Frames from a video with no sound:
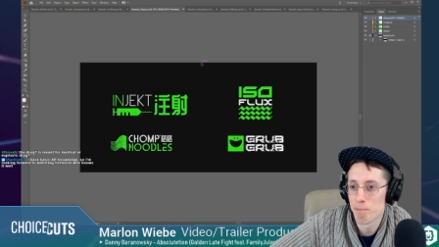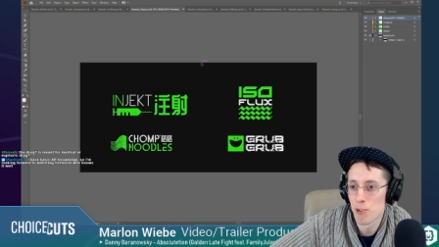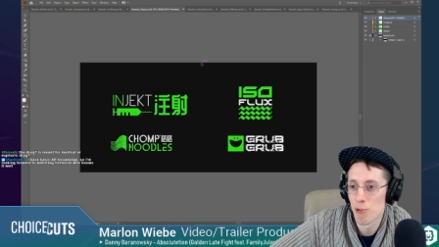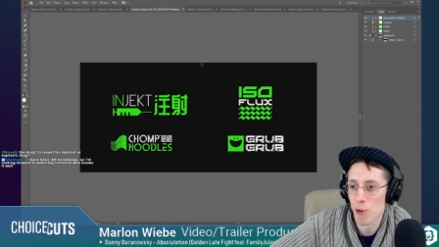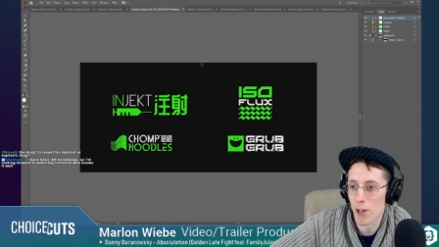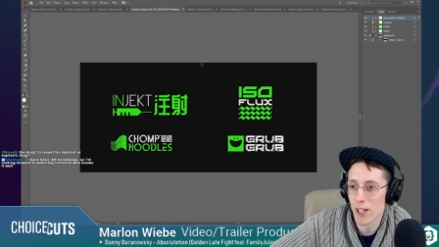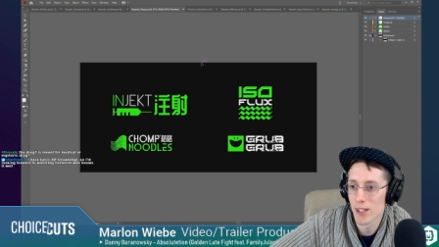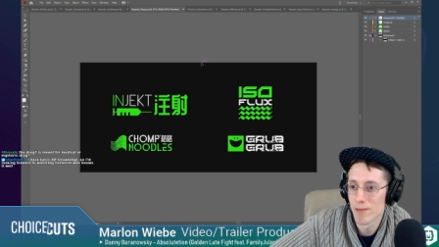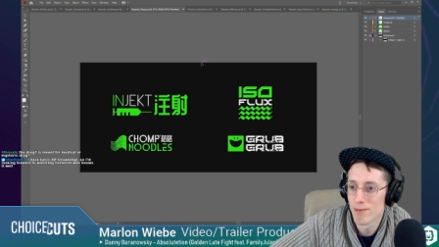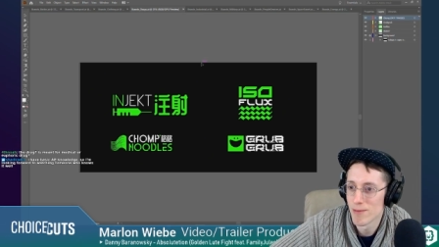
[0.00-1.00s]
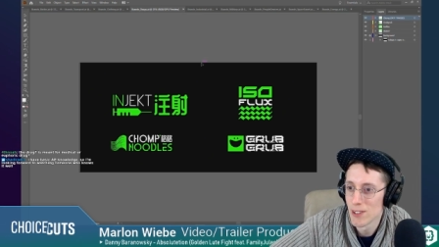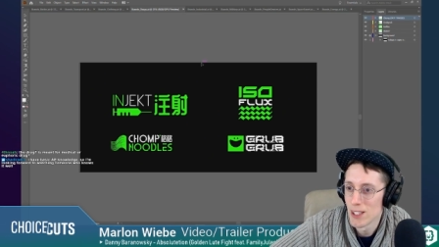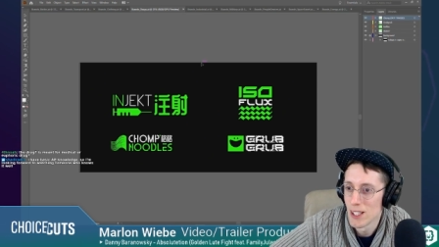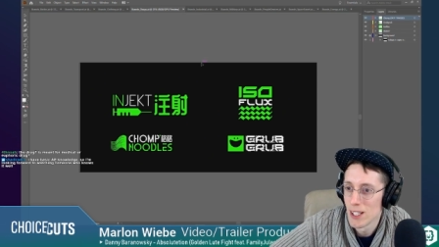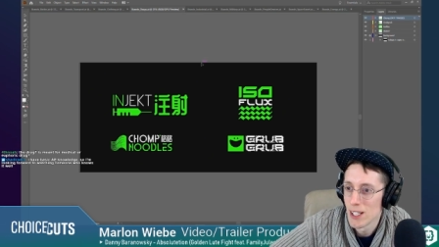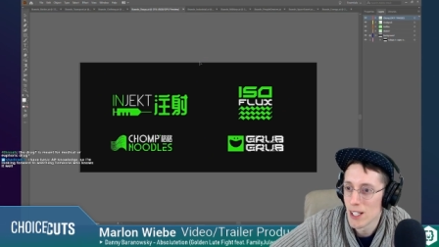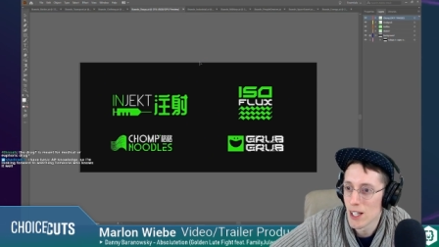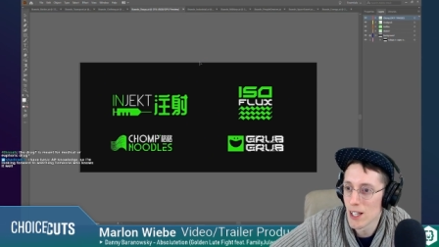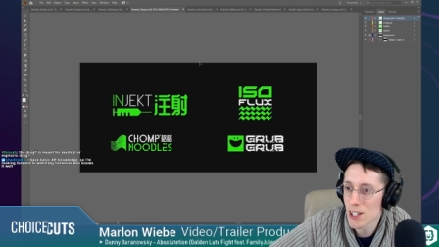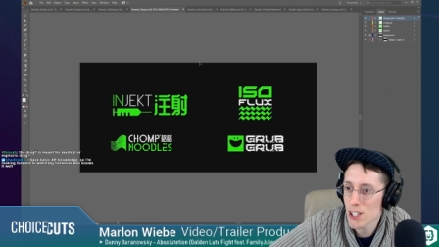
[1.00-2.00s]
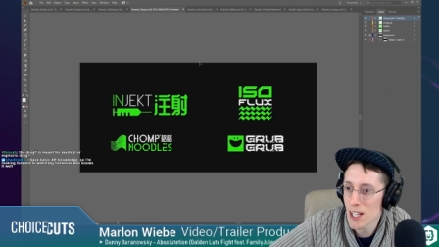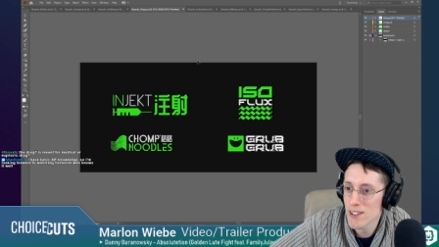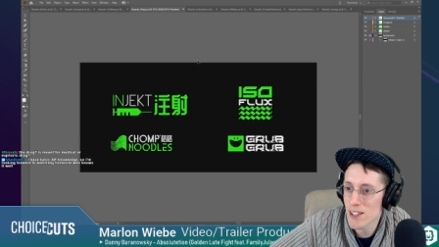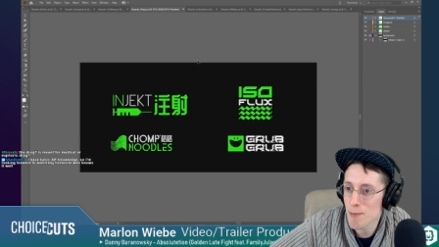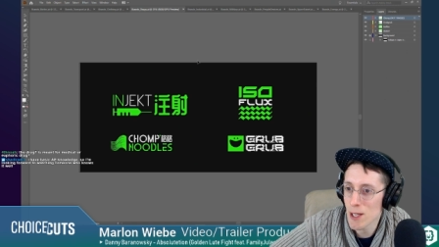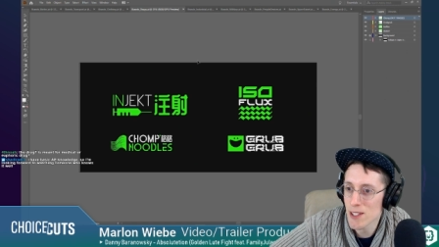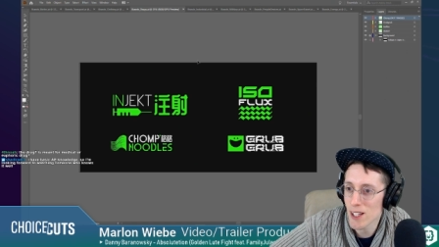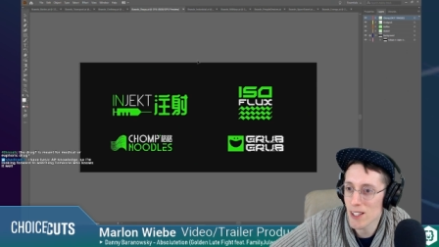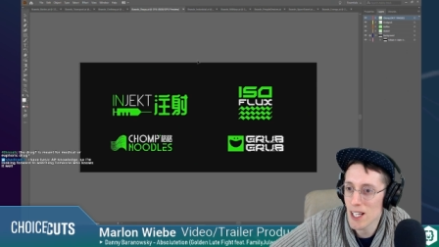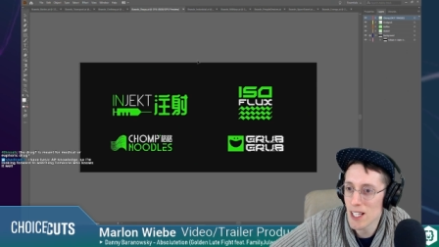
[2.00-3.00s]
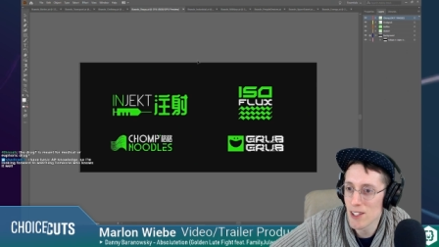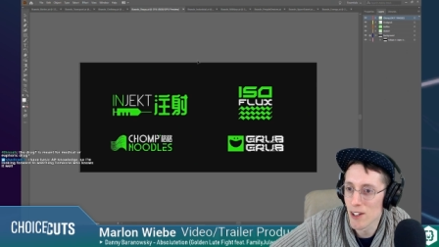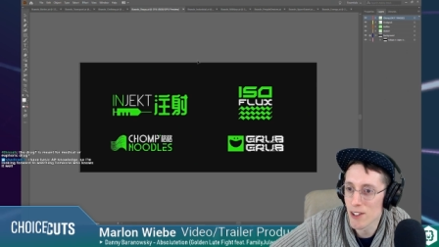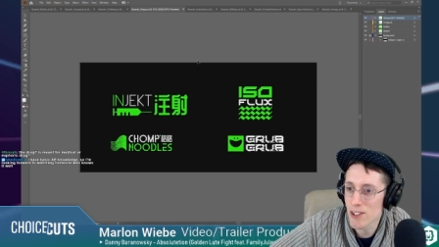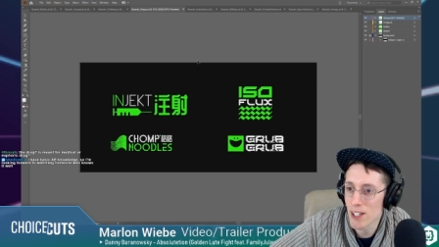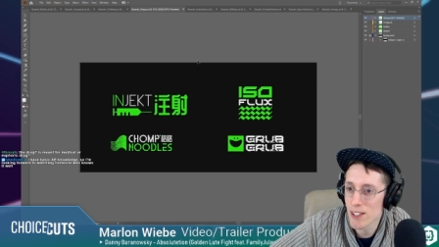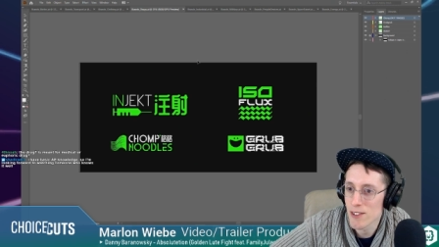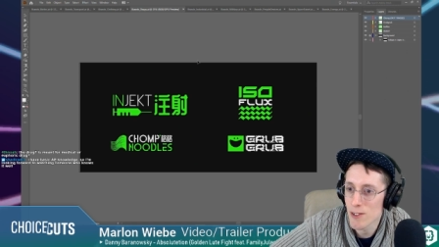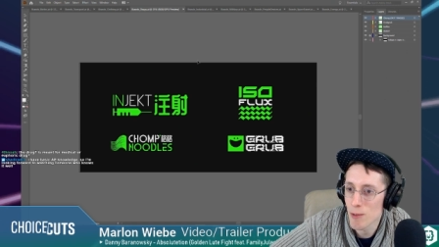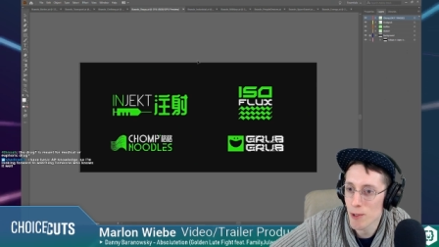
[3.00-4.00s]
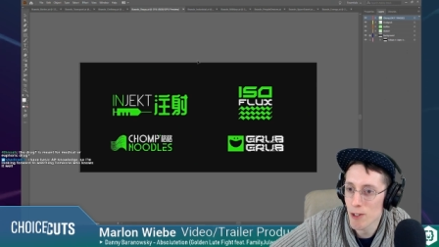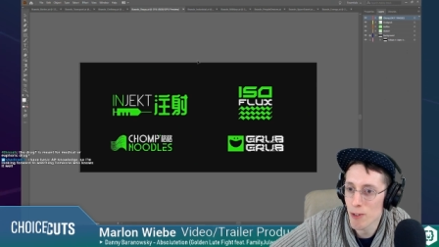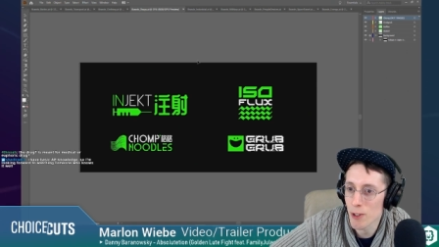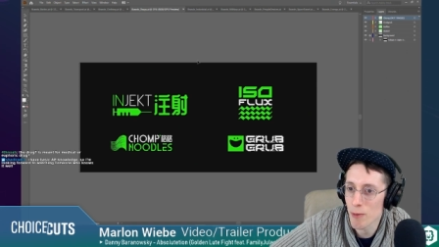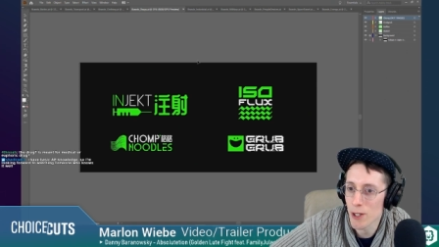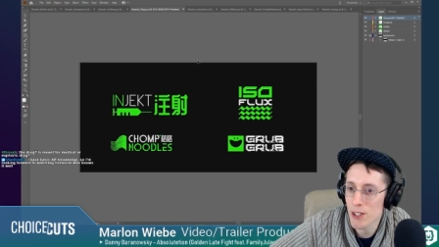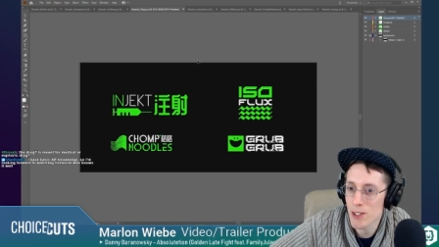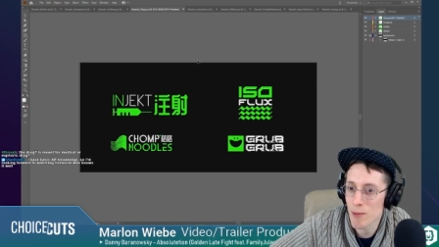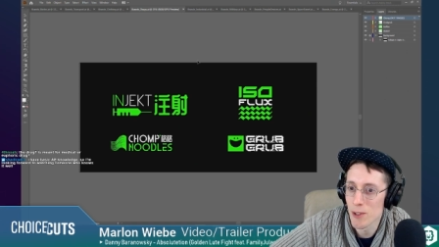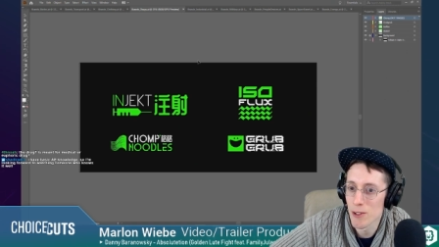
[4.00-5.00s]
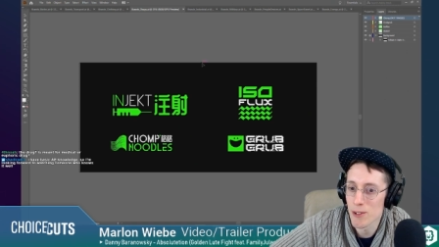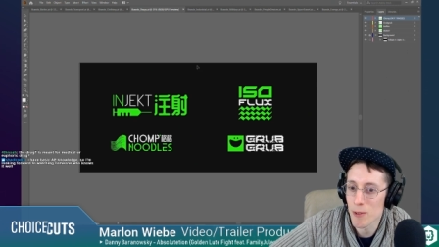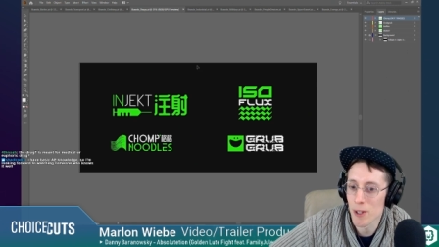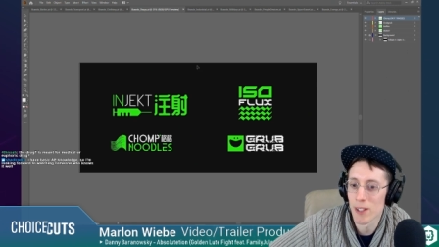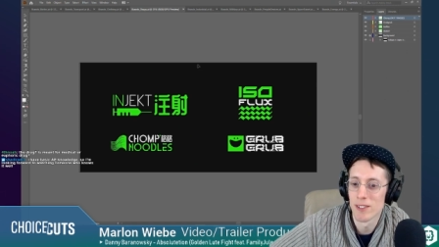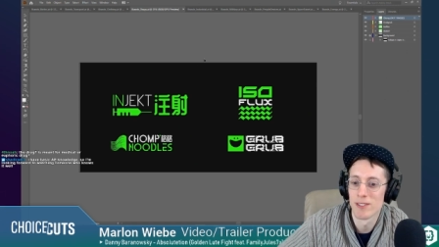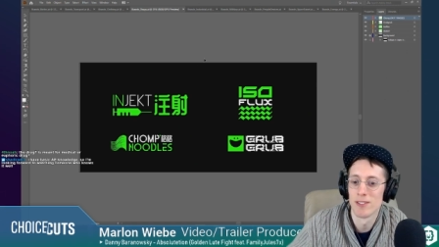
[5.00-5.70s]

Euphoric. Shad says basic AE knowledge. Nice. I'm looking forward to watching someone who knows it well.